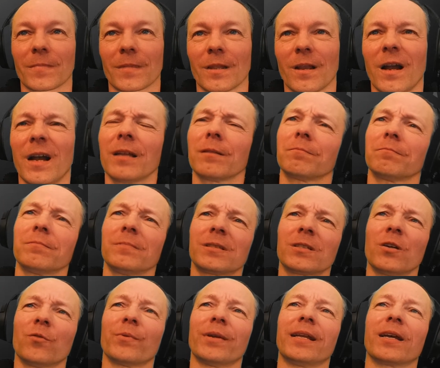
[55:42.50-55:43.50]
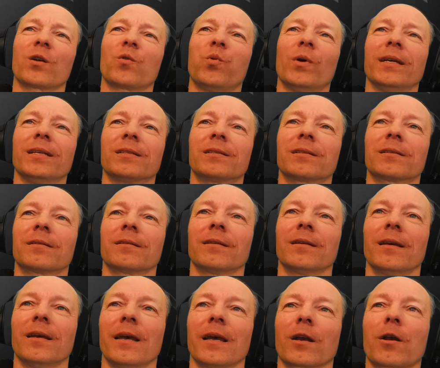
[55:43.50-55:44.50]
Oh, it's not really a quiz.
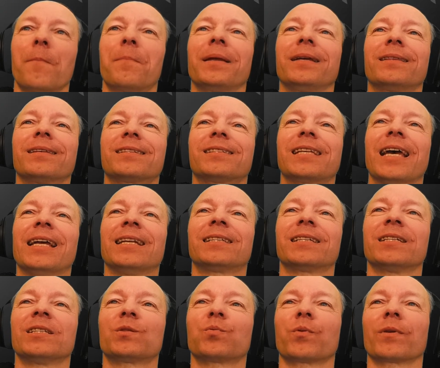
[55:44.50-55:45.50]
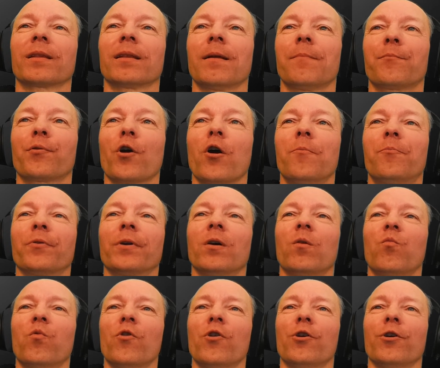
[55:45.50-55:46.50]
Complete the sentence with an
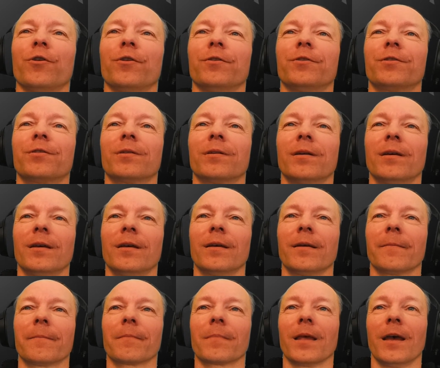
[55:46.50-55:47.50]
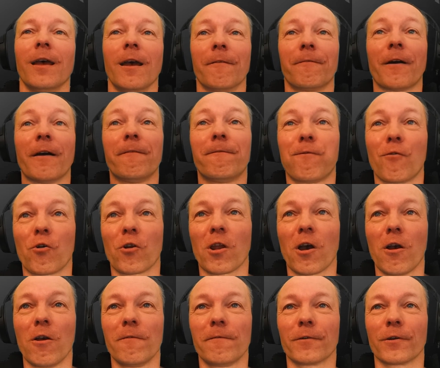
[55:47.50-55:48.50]
appropriate word. If I fall
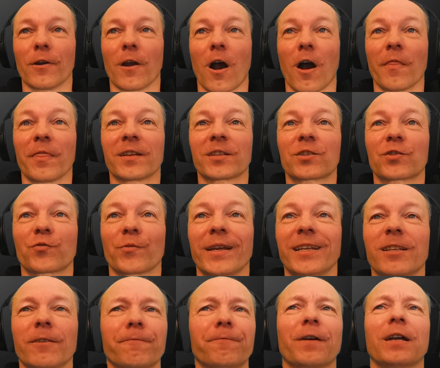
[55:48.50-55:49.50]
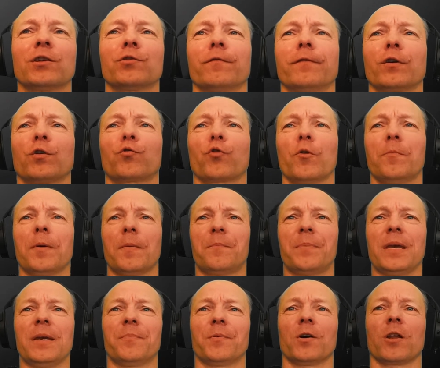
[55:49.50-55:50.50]
over on the street in front of a group of
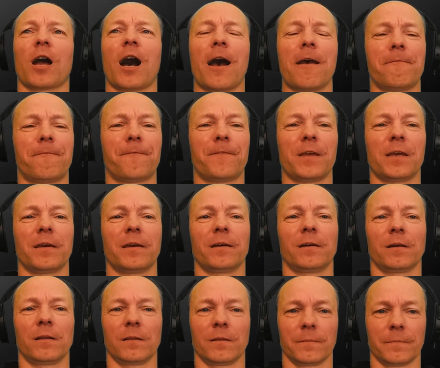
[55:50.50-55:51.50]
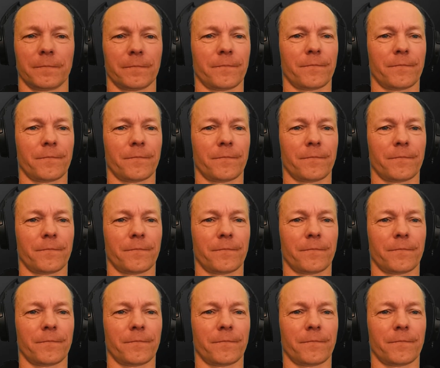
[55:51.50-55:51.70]
people, I feel...